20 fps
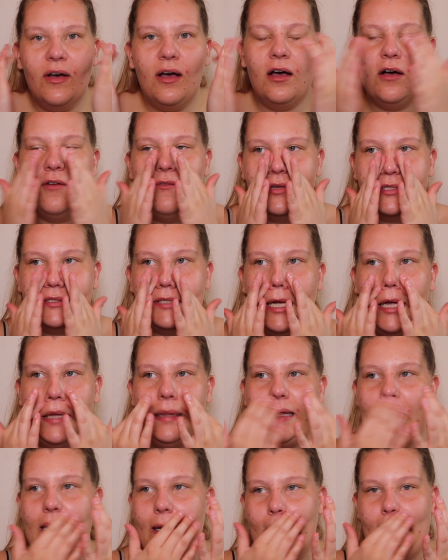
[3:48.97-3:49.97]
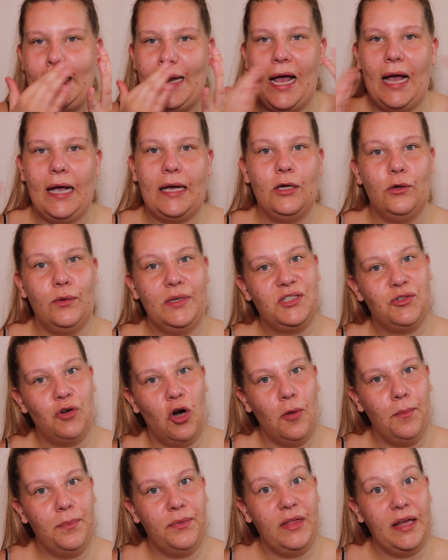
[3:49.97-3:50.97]
Obviously, at the end of the day, I can always
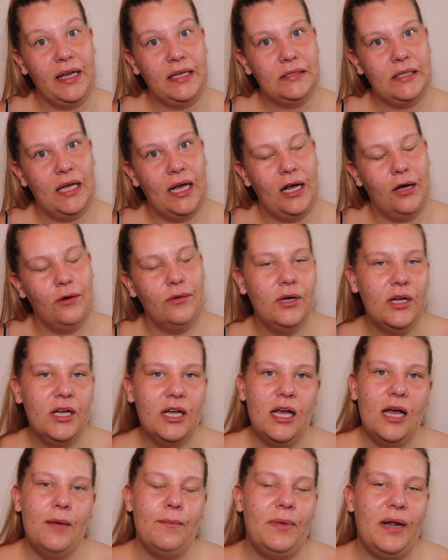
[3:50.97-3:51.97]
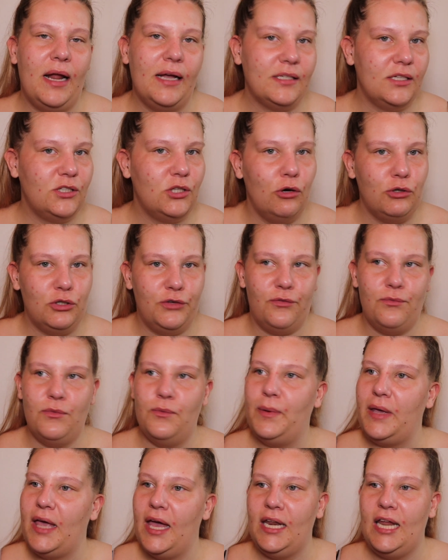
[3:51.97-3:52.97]
crop things out. But as I told you from the
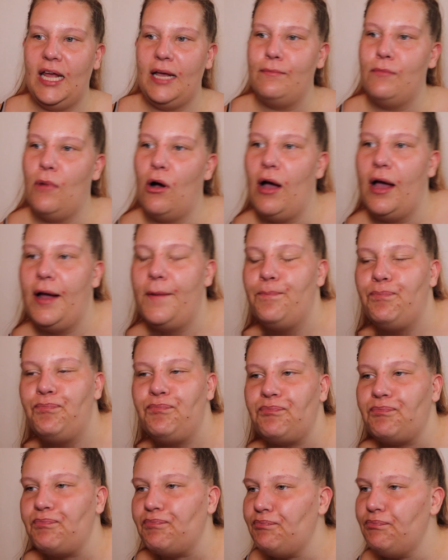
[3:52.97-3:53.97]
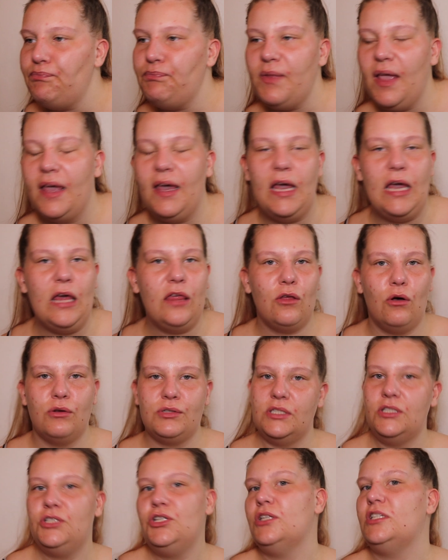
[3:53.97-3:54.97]
beginning, my
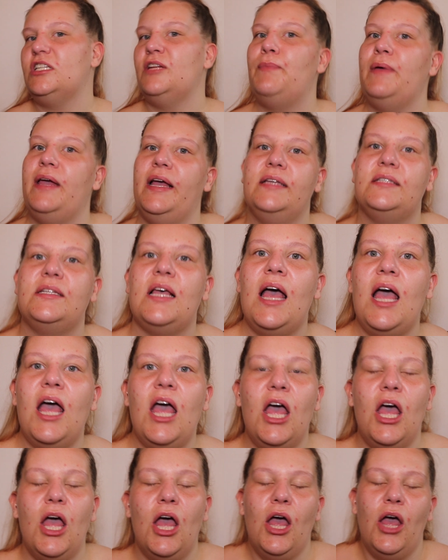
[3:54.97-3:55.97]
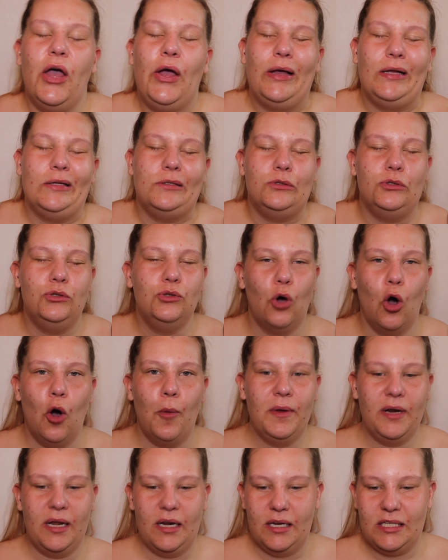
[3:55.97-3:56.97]
ethos is just to be as
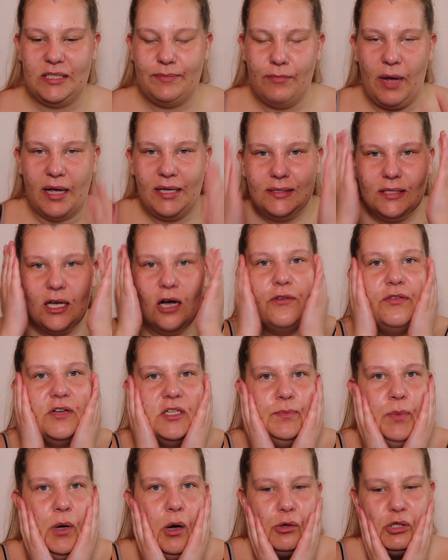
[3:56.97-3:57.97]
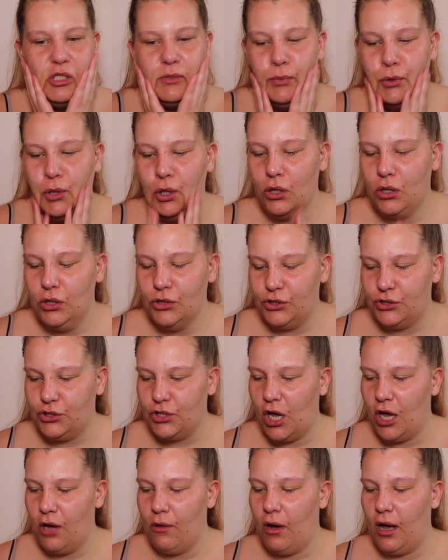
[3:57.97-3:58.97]
normal and as myself as possible.
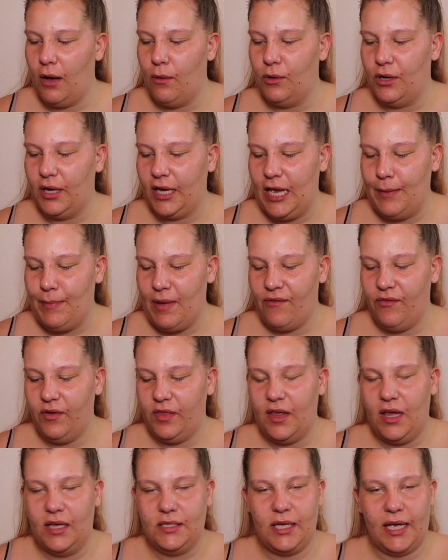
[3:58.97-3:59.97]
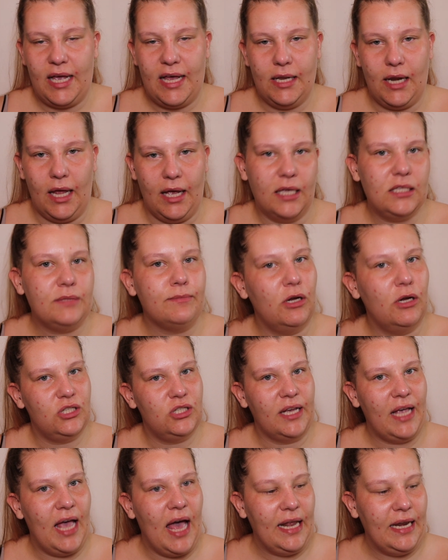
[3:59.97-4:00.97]
So I want to keep everything as as as
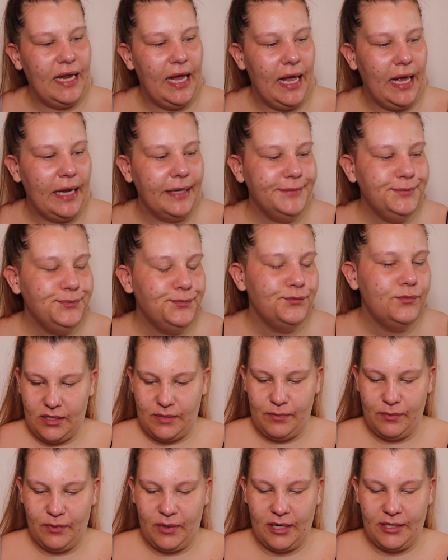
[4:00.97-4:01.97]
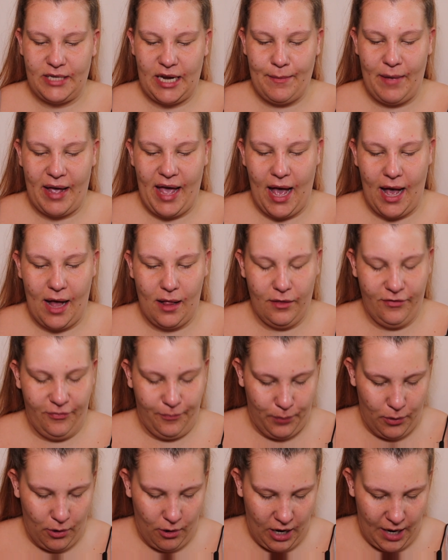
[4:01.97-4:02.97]
I can in. So we're going to take my
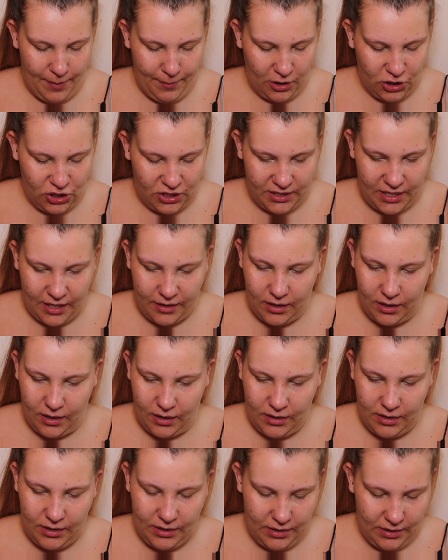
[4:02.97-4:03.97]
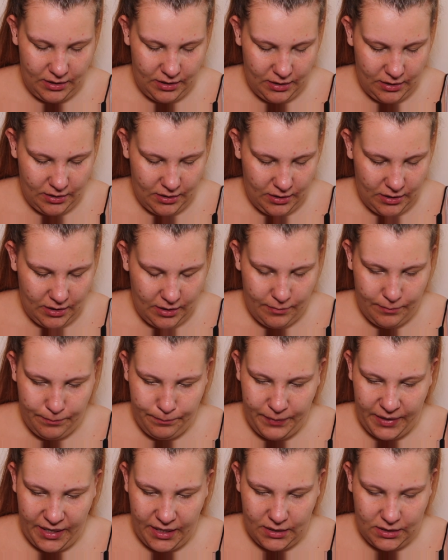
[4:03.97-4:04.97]
e.l.f. primer. I should get the
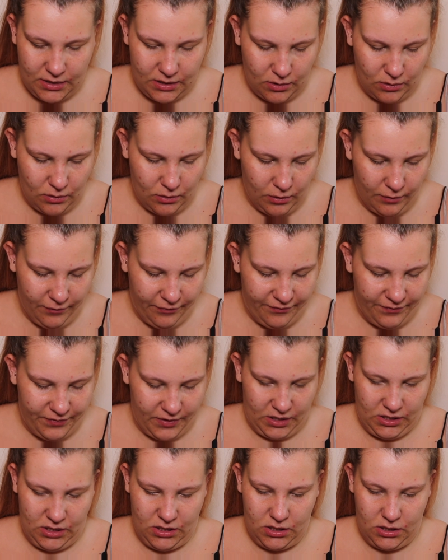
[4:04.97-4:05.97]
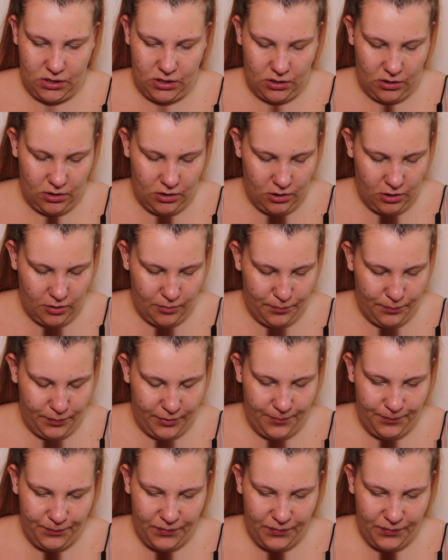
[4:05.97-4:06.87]
bits off the top.